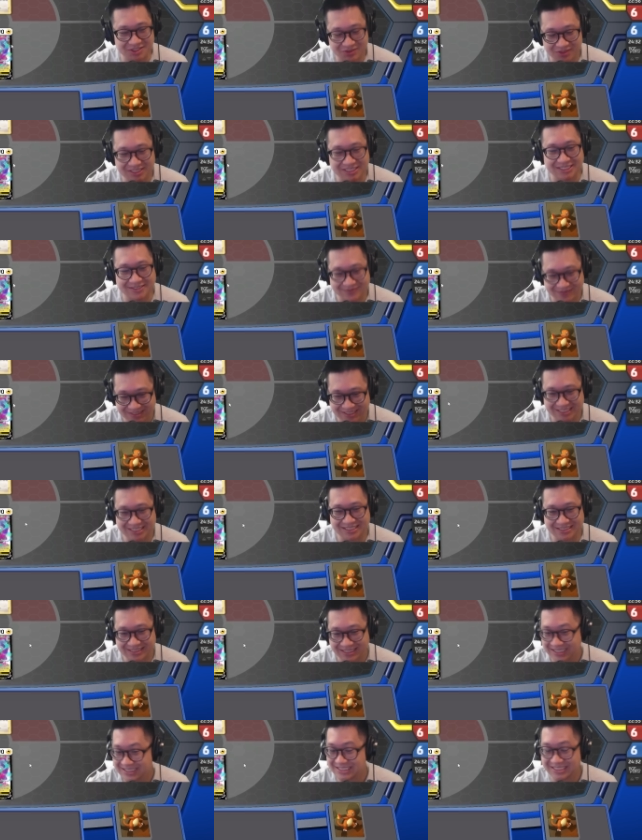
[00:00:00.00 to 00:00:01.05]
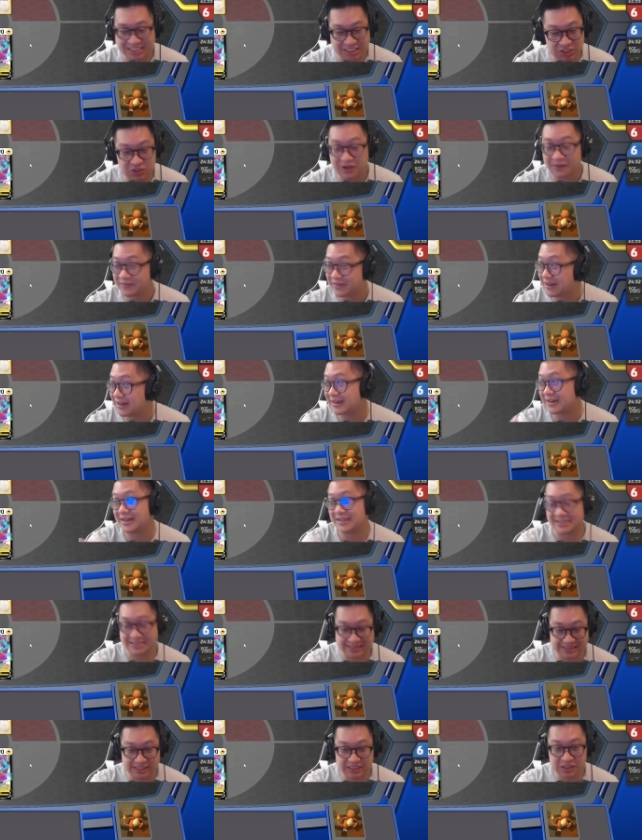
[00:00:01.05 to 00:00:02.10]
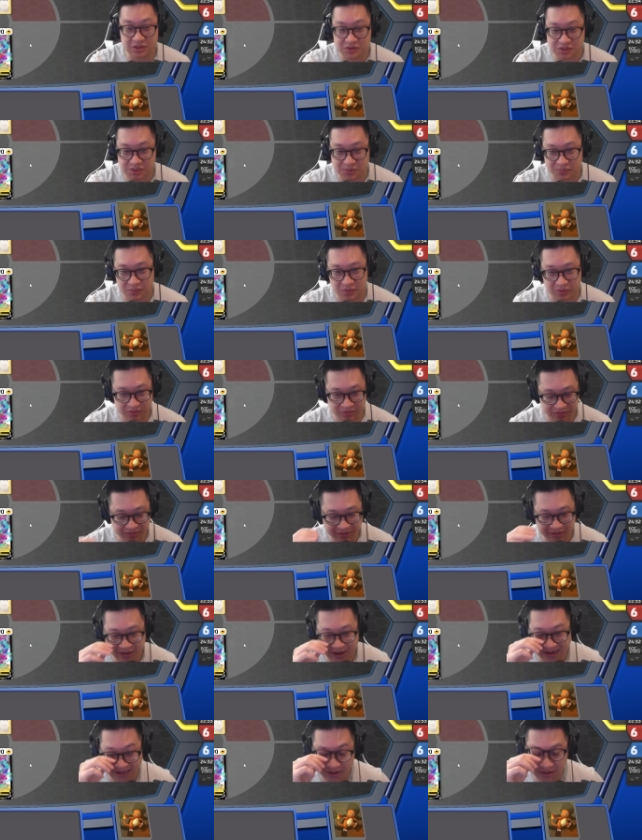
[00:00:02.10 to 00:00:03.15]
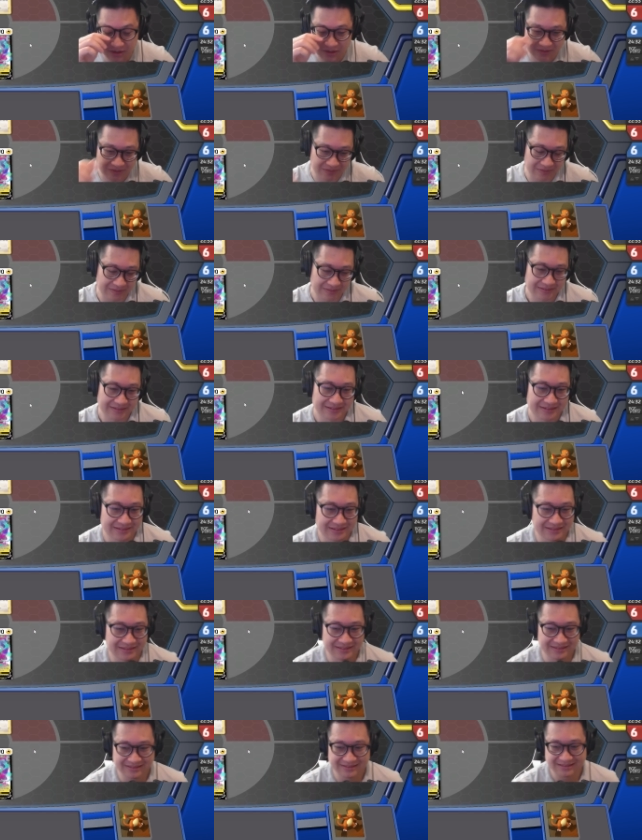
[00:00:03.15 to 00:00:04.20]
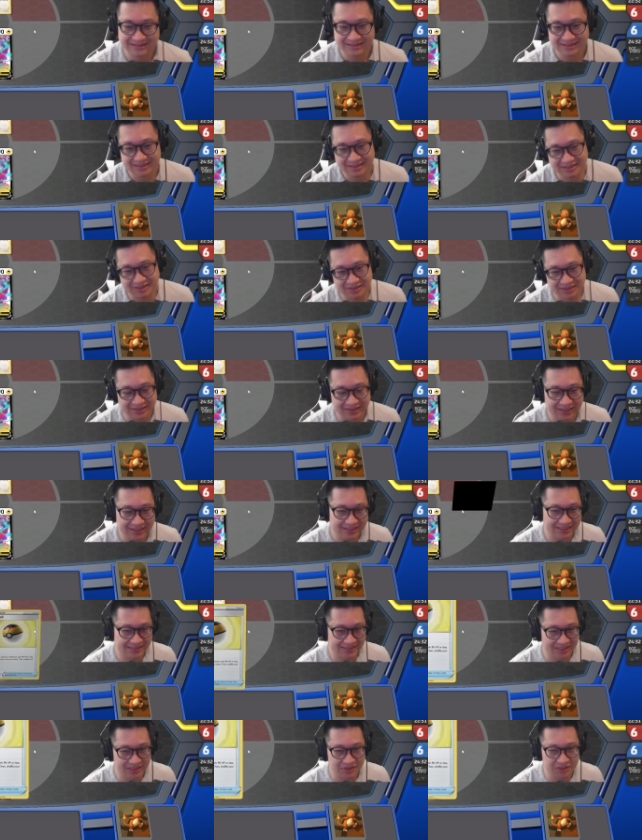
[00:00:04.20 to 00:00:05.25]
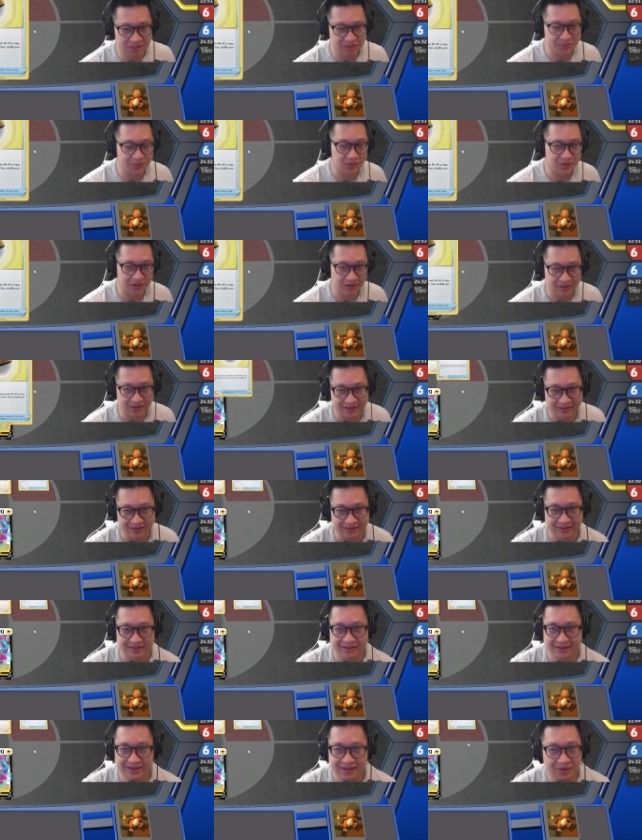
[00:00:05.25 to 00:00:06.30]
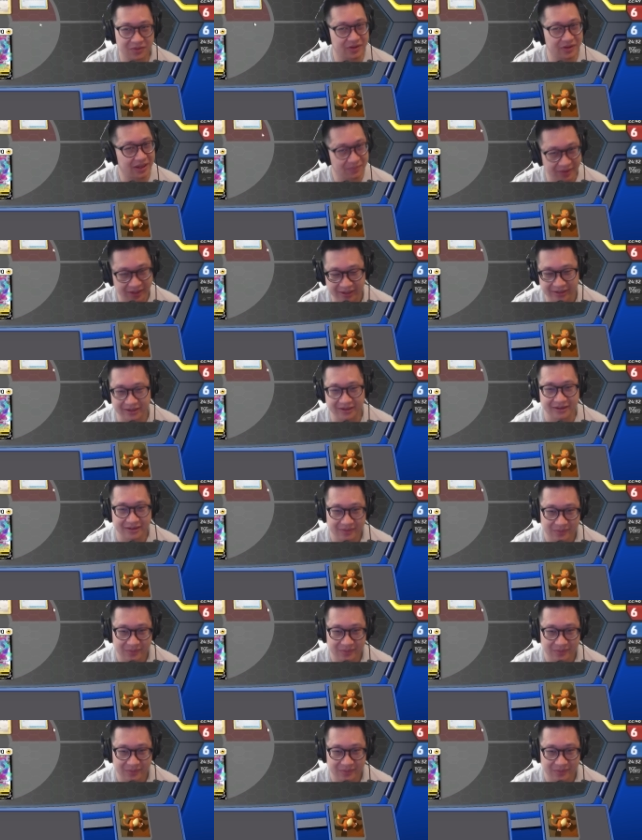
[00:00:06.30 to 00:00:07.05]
right off that. I still have not got a single supporter at all. Not a single supporter card. They don't give me any.